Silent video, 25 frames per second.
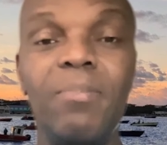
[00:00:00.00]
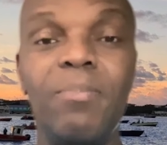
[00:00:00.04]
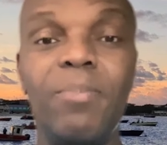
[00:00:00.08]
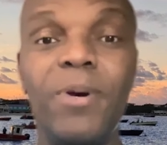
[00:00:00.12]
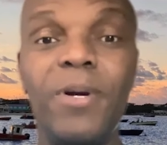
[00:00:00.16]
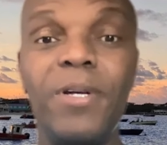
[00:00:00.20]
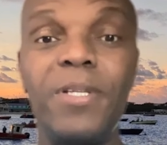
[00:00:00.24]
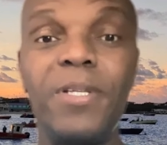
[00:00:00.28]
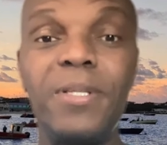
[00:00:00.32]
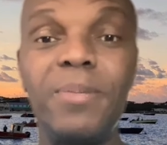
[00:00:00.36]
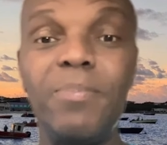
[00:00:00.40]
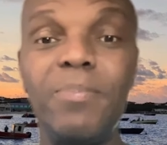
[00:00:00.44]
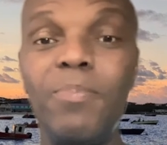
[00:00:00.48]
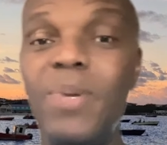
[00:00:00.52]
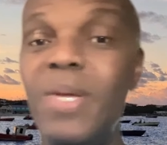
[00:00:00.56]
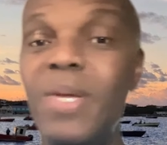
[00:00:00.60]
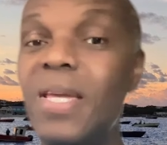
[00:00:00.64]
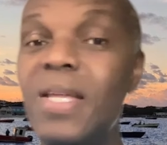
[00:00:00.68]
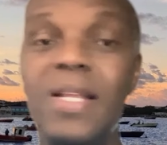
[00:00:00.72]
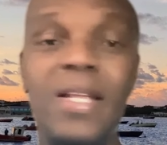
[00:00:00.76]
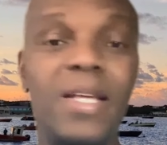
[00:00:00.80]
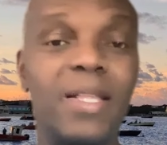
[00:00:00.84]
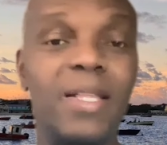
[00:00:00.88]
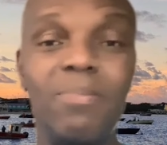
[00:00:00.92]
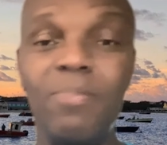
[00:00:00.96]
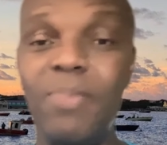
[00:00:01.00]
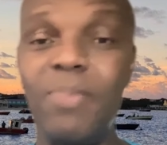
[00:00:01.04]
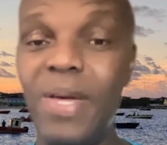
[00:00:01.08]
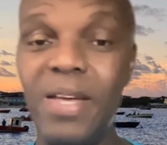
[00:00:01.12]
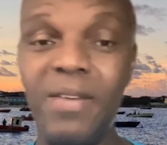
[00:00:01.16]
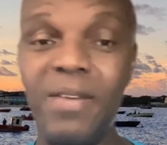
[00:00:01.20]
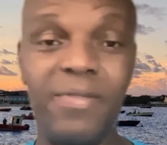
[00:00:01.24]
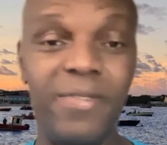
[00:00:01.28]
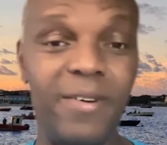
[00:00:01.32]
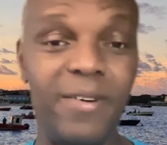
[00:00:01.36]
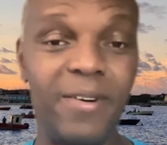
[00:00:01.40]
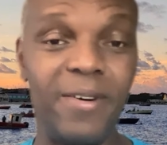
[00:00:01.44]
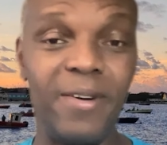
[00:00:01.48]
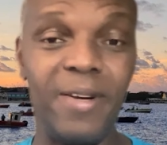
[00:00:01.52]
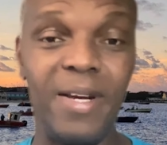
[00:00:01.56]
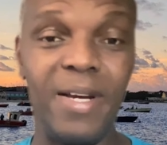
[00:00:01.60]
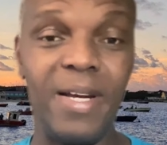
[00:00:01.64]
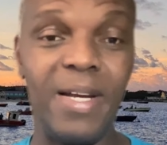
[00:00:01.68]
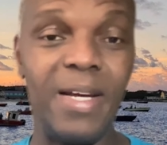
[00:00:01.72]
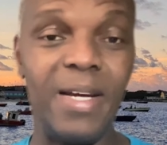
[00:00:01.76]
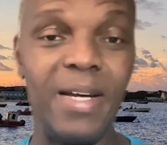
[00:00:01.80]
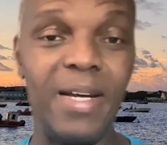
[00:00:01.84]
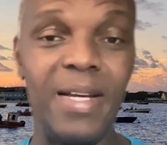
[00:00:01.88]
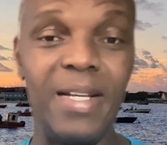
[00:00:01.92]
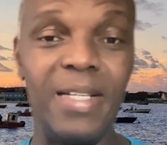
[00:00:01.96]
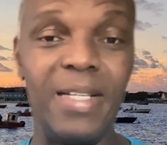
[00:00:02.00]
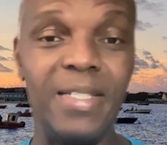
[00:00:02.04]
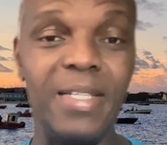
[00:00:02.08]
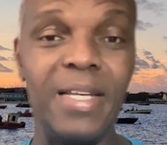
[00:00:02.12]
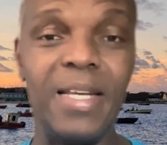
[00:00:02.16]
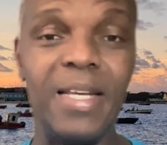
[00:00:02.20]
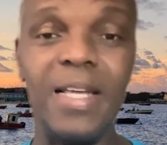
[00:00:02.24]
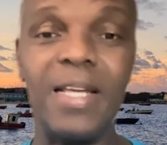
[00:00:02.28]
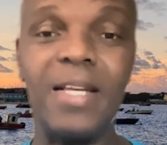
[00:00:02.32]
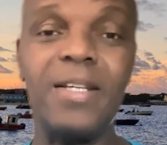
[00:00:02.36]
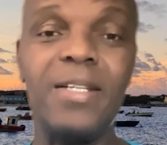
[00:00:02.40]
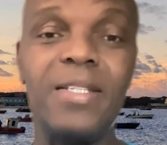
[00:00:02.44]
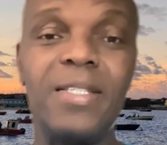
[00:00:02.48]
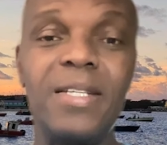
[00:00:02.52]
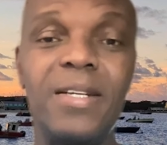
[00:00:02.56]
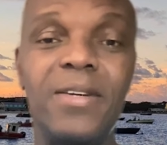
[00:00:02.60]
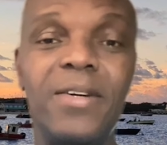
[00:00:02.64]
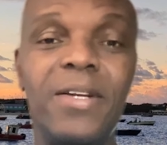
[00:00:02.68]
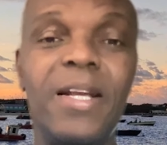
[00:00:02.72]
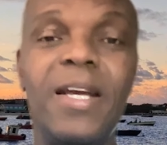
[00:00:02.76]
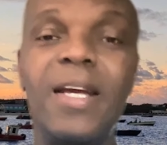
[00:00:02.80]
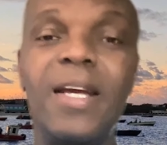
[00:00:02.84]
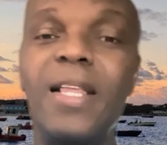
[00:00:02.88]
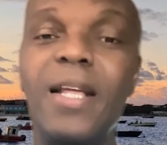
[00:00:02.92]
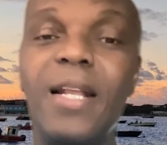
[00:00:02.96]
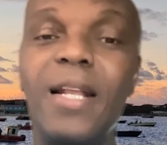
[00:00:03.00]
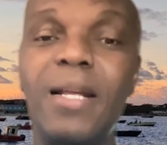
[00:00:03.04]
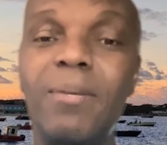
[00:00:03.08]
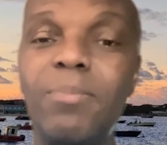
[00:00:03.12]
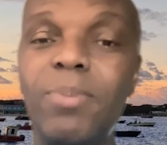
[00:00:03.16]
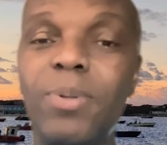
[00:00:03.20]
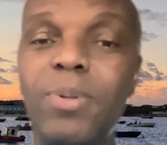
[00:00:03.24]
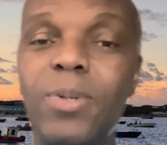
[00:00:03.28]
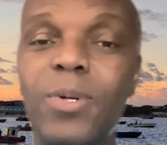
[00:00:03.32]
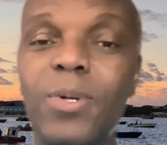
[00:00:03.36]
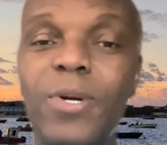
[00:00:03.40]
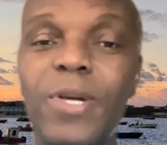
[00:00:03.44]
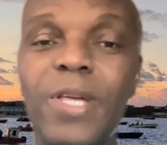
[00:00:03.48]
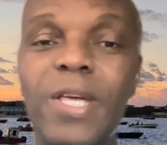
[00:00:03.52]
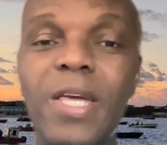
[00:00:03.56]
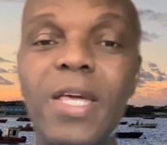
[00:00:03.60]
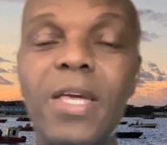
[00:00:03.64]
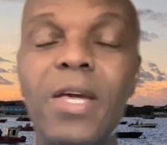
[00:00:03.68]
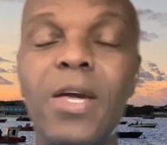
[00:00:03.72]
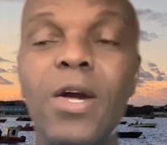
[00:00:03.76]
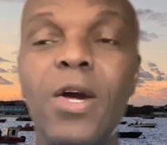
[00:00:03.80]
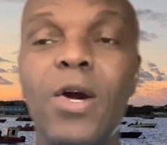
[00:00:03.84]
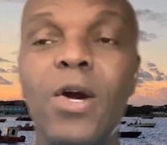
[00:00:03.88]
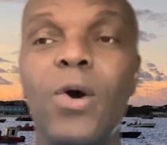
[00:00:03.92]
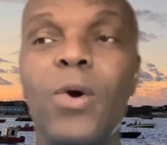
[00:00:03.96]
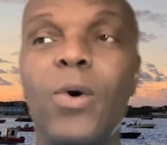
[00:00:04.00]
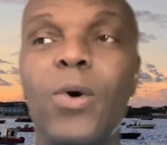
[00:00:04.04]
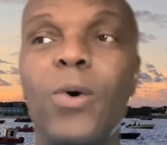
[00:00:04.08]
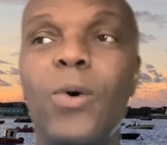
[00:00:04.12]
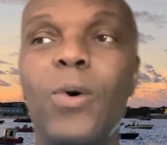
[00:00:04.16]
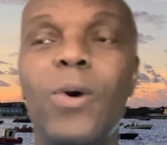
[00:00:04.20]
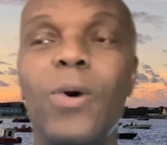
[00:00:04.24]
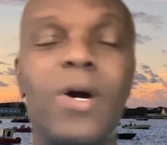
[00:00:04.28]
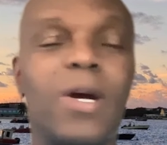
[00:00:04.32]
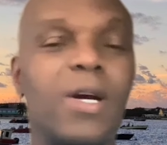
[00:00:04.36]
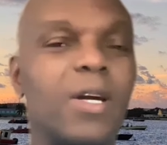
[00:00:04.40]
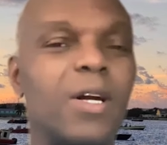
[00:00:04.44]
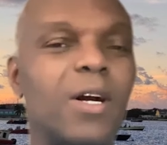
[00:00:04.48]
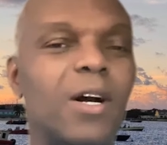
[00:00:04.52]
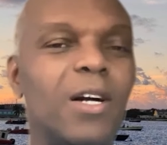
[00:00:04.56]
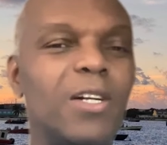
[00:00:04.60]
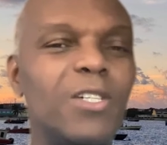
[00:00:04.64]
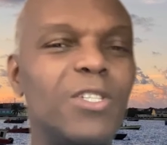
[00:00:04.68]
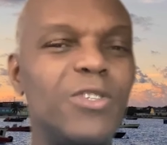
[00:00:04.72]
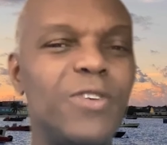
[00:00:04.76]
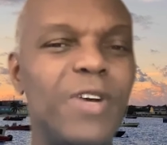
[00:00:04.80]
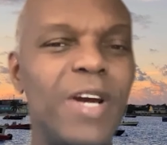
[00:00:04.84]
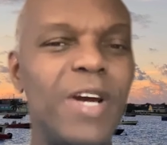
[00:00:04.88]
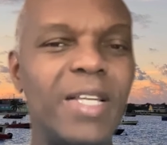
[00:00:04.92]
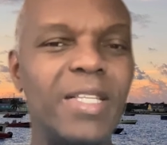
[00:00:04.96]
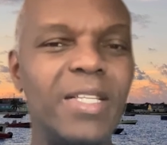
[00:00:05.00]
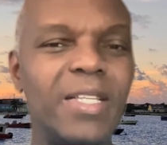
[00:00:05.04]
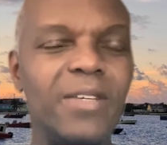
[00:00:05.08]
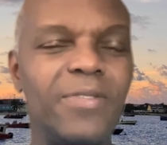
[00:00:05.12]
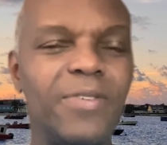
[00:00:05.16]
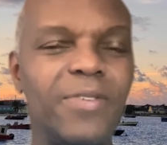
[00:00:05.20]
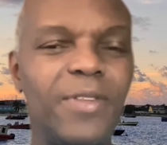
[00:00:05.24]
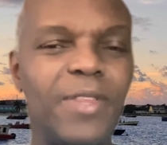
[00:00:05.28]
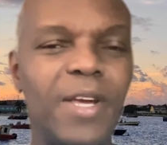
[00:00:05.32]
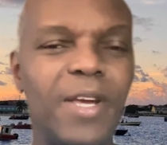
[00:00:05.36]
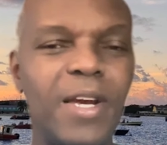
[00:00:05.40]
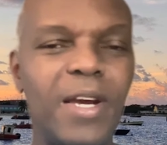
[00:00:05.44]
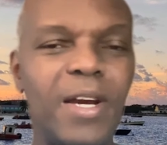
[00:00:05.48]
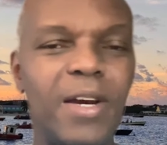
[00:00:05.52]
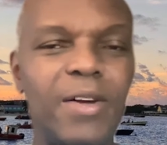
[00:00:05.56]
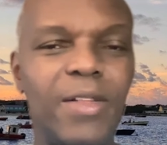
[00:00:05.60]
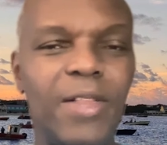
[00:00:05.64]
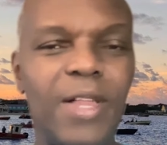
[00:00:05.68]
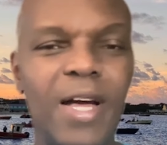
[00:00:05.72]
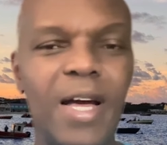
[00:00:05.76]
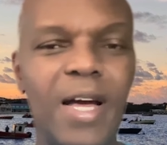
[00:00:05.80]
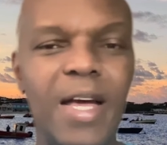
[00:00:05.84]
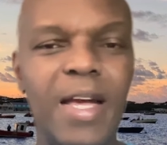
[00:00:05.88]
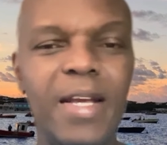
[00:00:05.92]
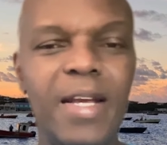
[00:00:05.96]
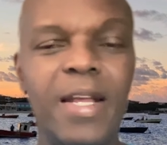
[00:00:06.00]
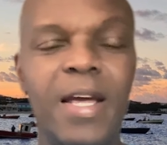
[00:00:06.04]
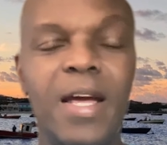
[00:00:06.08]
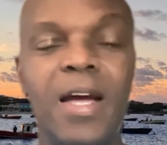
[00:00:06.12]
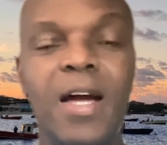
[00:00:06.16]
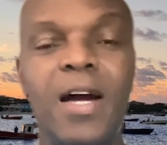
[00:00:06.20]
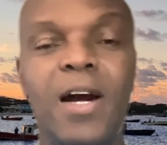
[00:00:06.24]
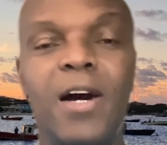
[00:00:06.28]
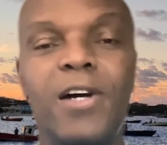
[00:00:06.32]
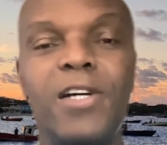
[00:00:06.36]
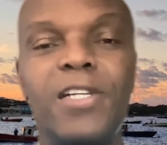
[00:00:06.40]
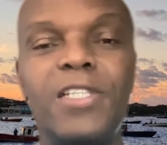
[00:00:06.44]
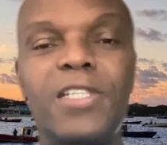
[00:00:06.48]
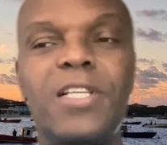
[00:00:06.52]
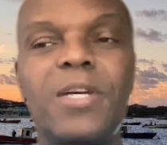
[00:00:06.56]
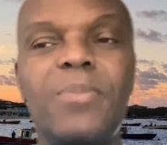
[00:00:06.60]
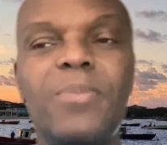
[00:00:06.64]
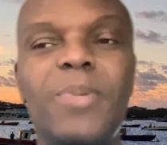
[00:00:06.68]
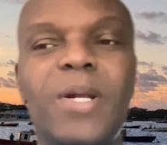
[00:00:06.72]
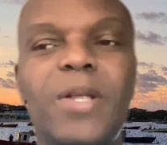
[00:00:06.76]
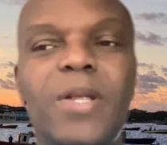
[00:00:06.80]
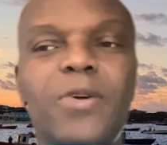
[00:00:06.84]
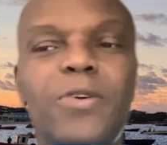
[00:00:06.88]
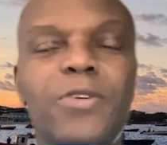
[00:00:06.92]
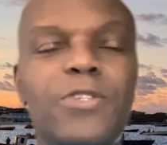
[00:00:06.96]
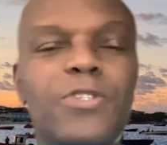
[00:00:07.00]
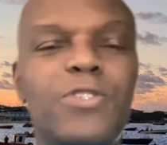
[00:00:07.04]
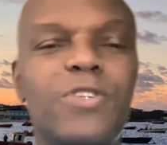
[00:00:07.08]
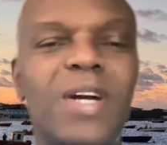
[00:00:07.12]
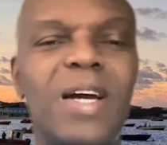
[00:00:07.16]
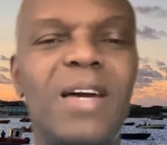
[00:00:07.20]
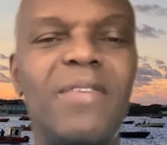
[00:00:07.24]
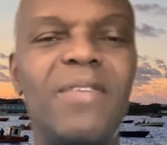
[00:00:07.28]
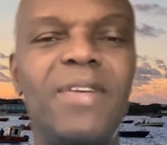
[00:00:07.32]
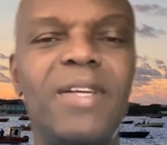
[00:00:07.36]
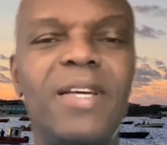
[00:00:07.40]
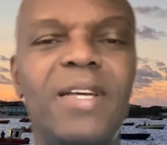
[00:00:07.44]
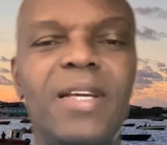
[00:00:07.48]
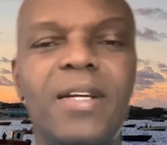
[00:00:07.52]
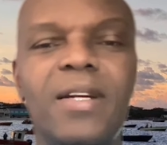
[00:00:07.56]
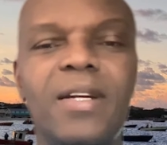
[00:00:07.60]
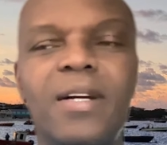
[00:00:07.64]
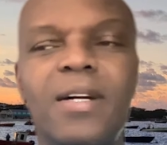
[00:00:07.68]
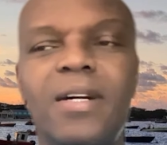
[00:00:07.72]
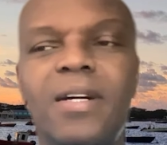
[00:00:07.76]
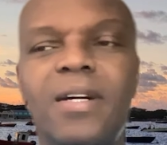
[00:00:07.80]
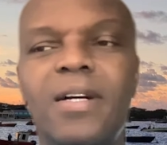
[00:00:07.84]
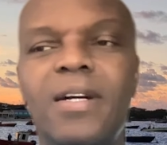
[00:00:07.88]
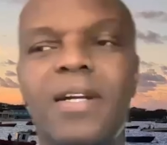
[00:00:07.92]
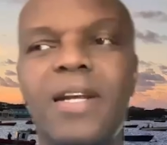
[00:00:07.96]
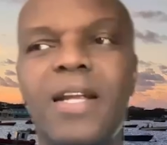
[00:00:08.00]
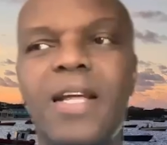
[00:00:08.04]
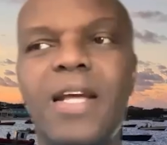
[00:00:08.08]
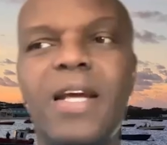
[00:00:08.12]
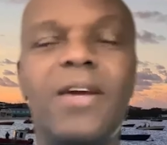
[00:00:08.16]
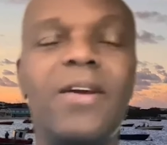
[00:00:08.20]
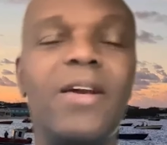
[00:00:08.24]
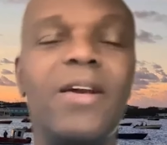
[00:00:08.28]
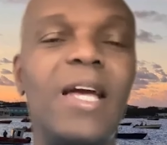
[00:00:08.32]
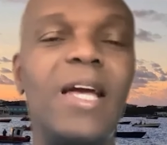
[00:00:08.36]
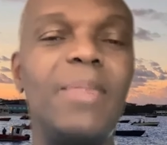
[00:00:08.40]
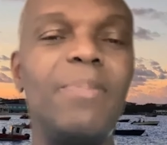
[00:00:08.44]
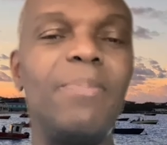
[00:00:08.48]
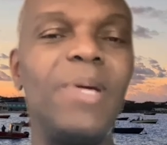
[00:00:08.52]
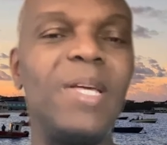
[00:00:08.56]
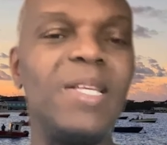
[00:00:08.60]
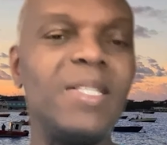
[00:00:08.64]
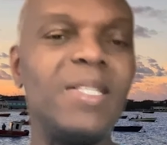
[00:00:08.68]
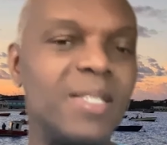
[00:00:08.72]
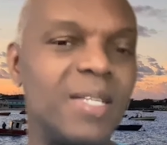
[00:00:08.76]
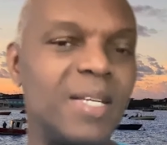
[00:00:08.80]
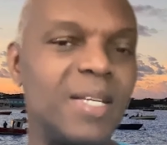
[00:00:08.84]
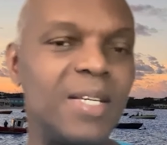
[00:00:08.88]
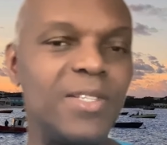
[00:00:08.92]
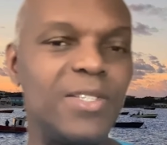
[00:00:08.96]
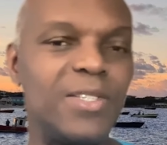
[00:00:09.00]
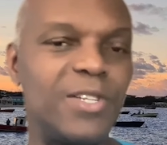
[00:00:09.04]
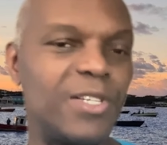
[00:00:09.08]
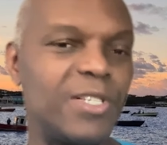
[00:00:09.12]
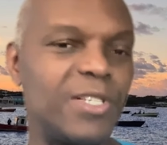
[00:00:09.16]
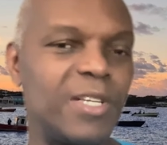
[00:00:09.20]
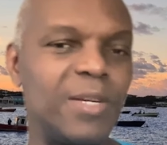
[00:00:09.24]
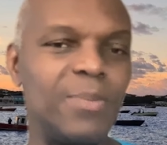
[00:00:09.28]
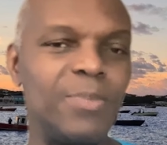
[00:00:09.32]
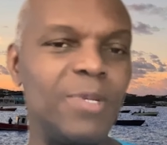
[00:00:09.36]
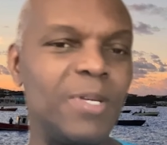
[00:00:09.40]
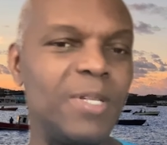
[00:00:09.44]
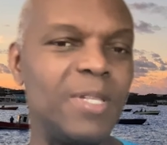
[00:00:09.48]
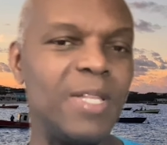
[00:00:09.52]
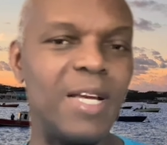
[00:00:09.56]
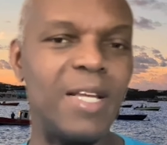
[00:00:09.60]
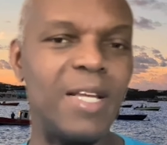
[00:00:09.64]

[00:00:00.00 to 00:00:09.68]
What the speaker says: person B didn't pay for the ticket because they're an airline employee or a contractor for the airline or somebody who's traveling on airline business or something